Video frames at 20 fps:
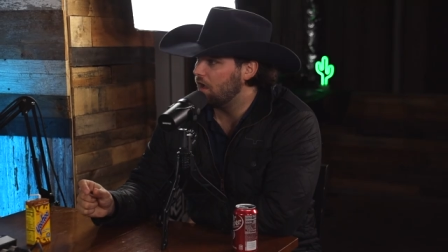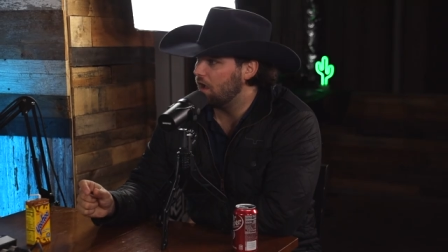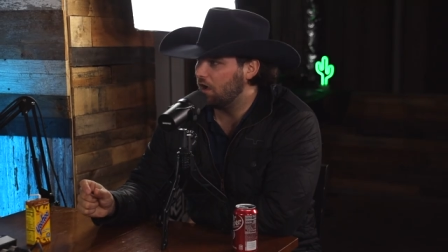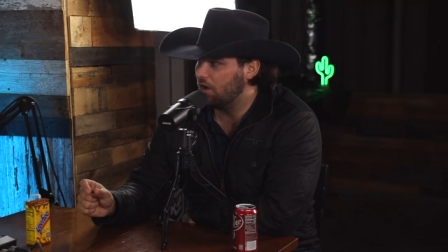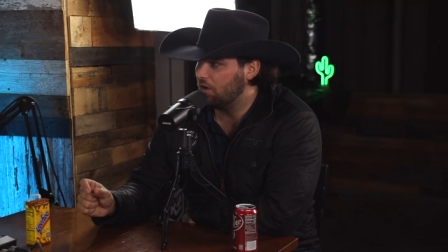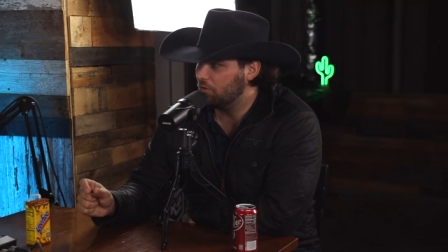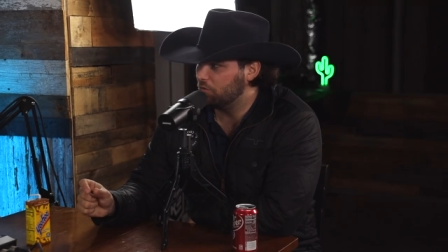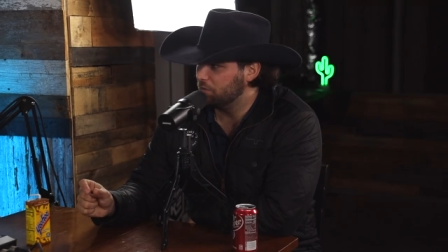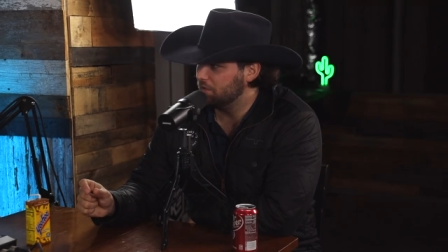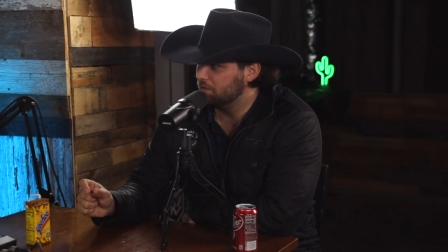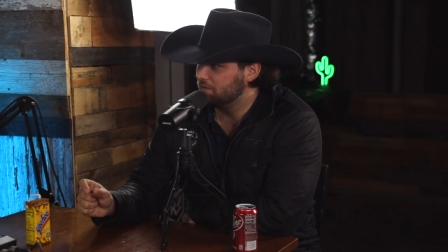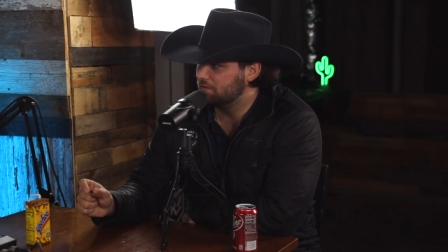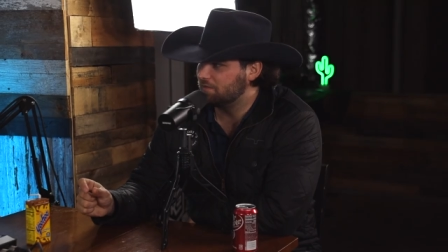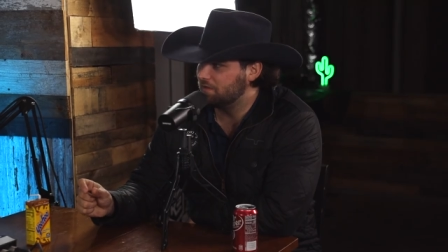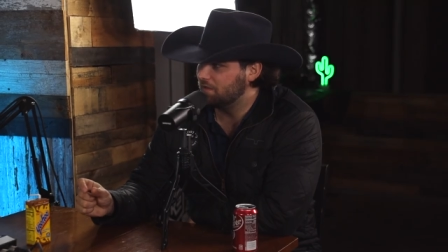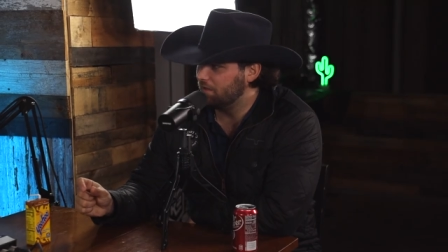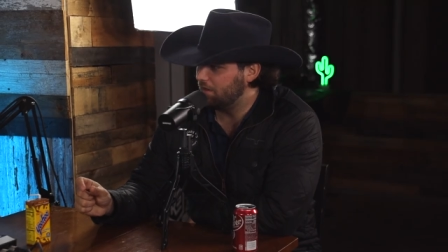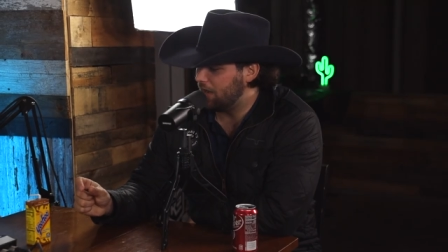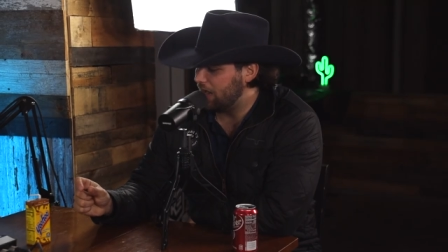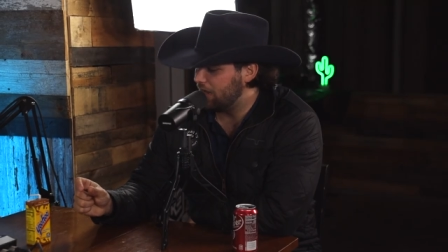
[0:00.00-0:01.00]
Oh, and it's
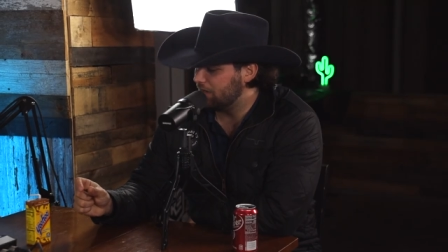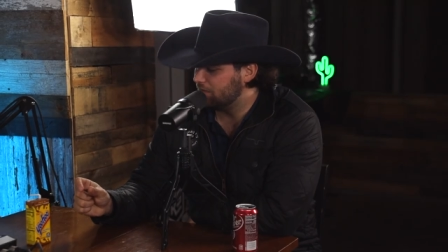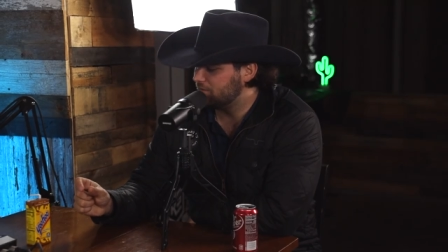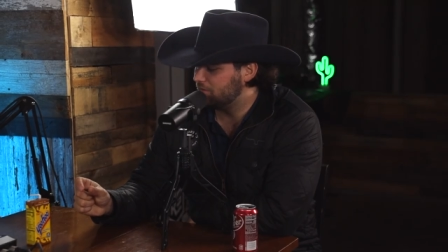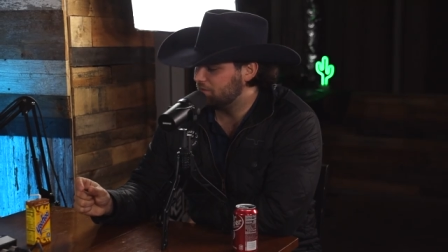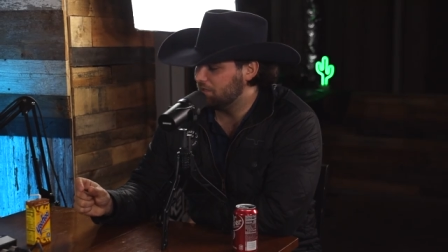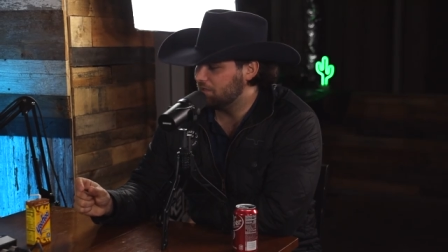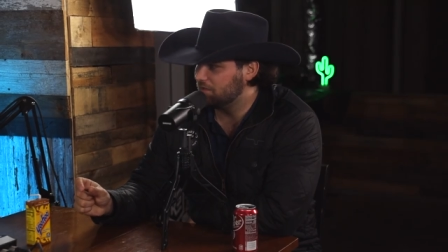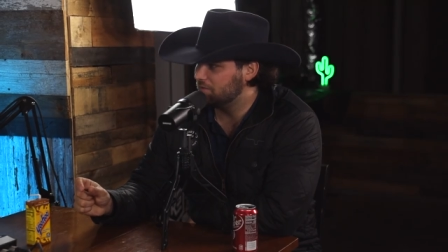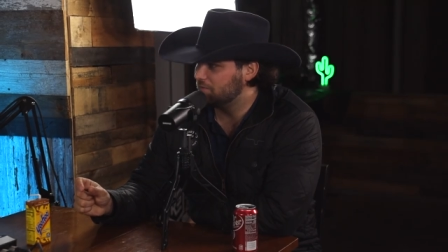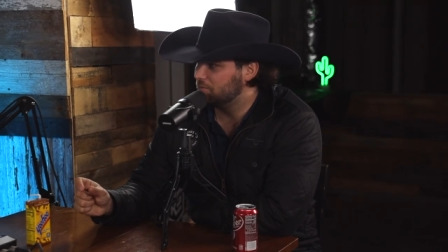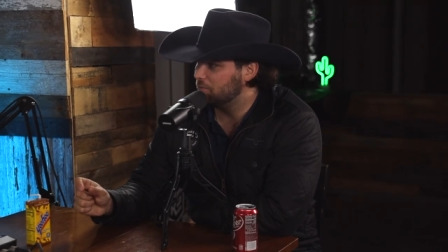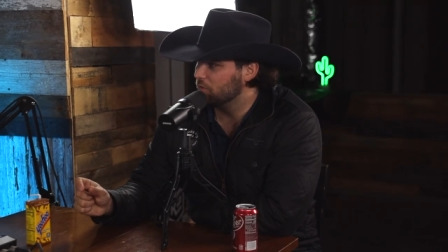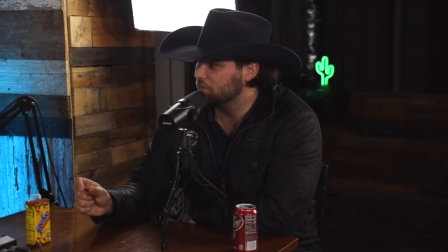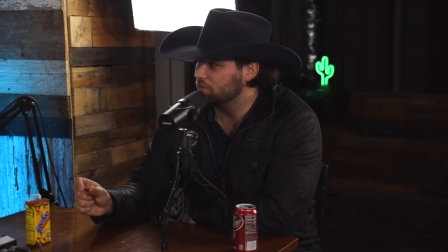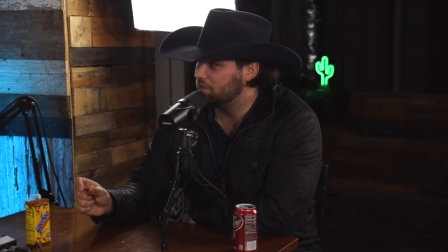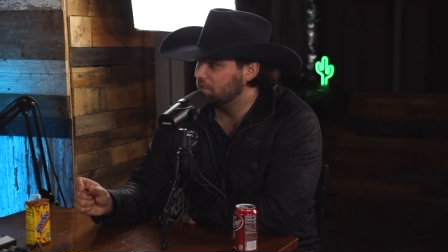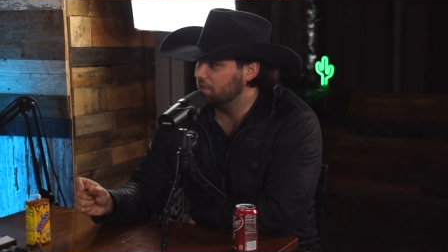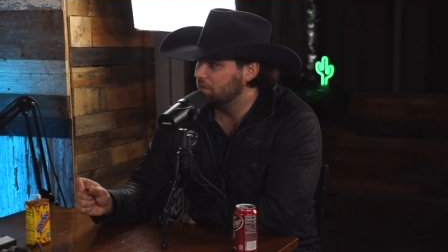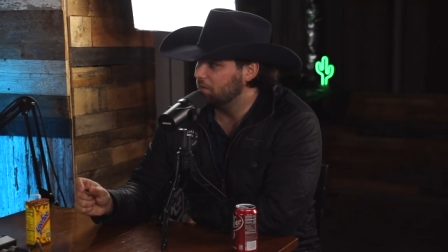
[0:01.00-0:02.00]
the nastiest
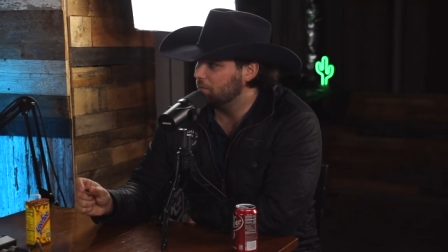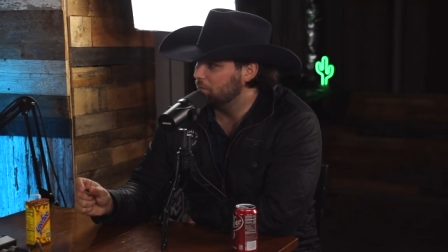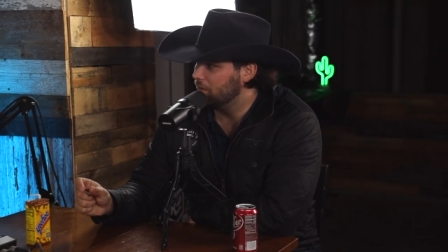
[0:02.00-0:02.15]
martini